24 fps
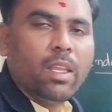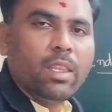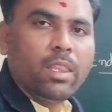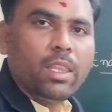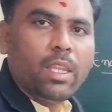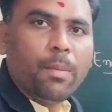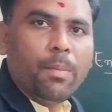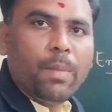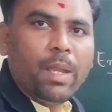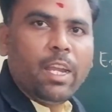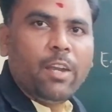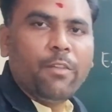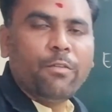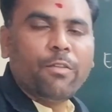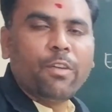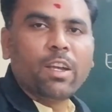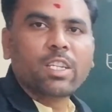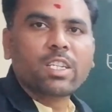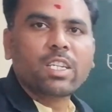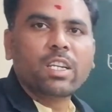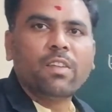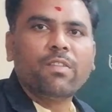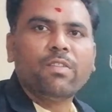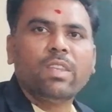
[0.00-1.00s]
The main
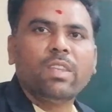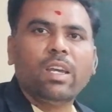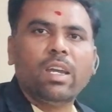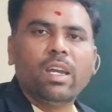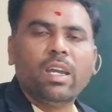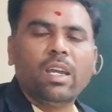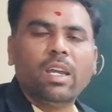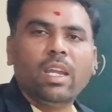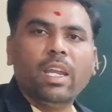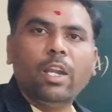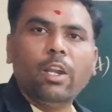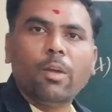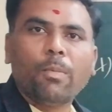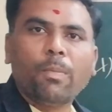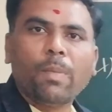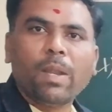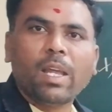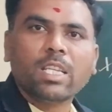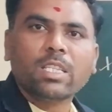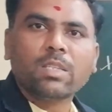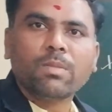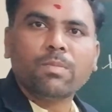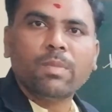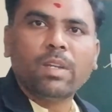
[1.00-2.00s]
function of the
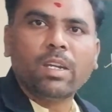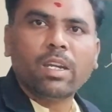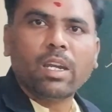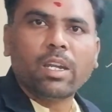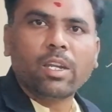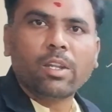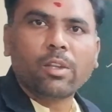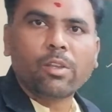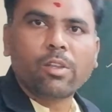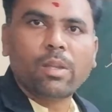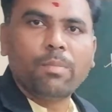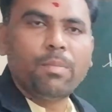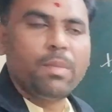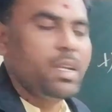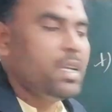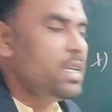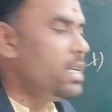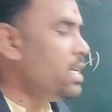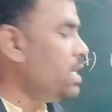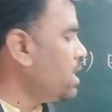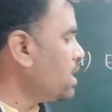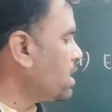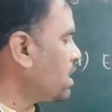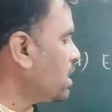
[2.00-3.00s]
endoplasmic reticulum
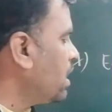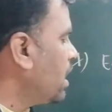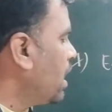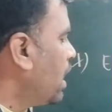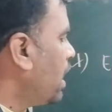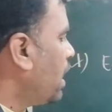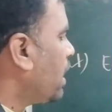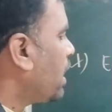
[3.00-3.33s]
is